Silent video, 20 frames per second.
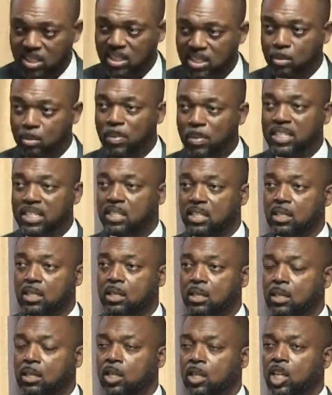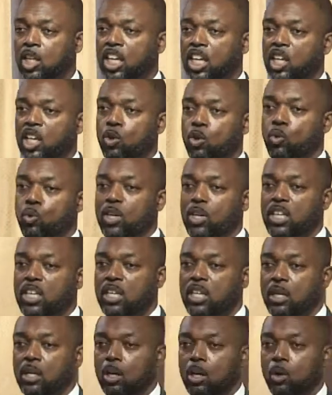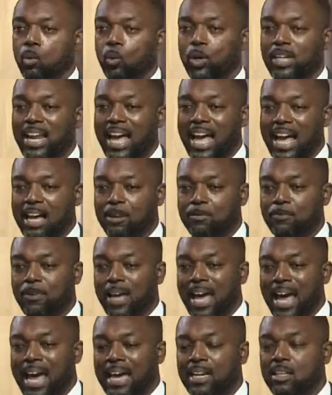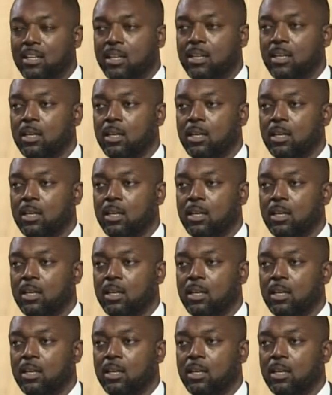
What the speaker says: Committee, we would have had